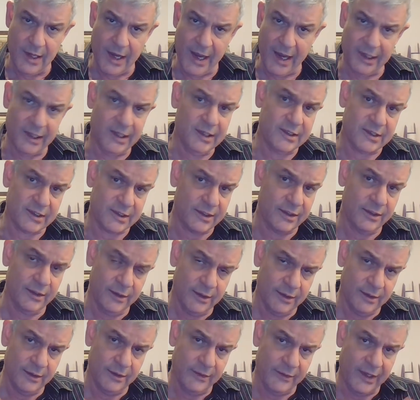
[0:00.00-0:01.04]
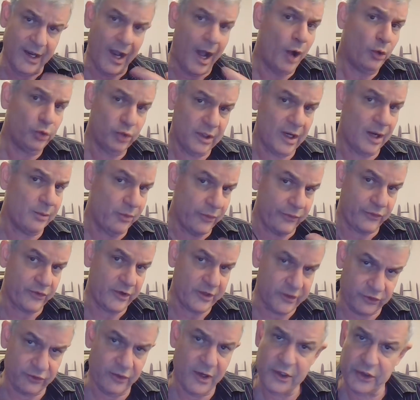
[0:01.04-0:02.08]
And it's the outcome of
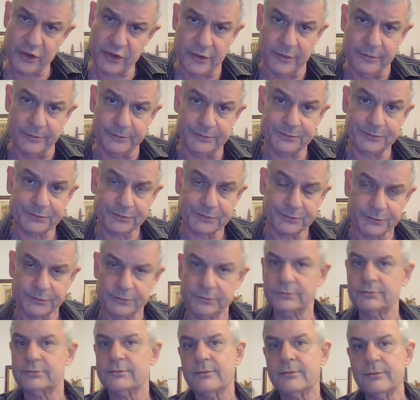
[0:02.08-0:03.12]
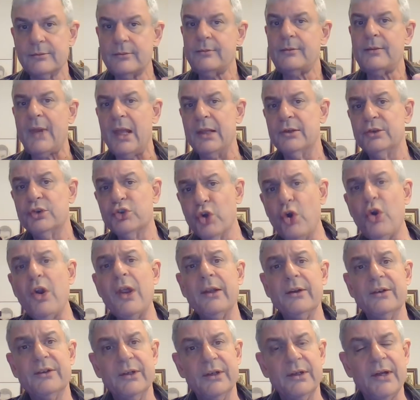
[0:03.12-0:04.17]
frustration.
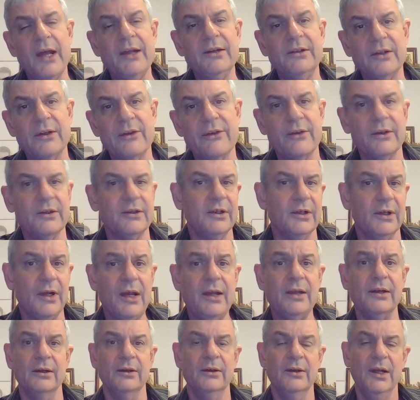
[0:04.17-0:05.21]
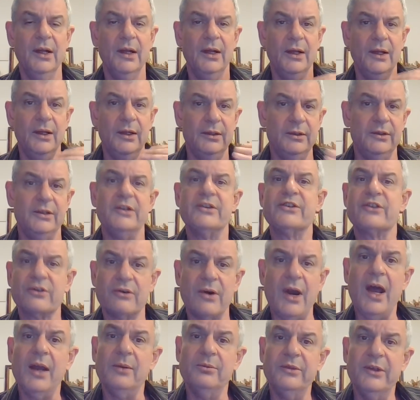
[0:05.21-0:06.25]
Dollard in 1939
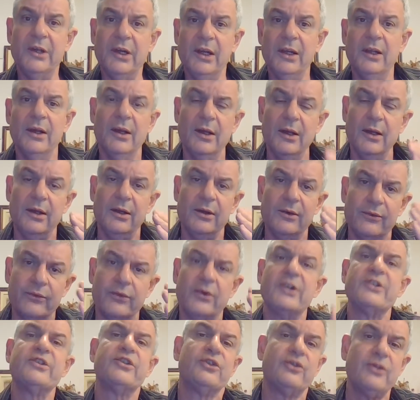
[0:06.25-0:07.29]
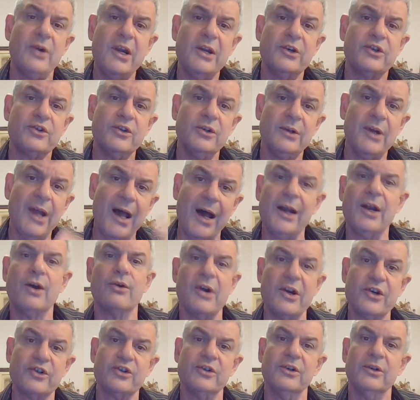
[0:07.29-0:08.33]
described the
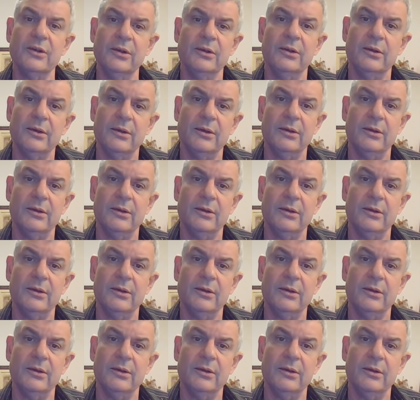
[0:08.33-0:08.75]
frustration-aggression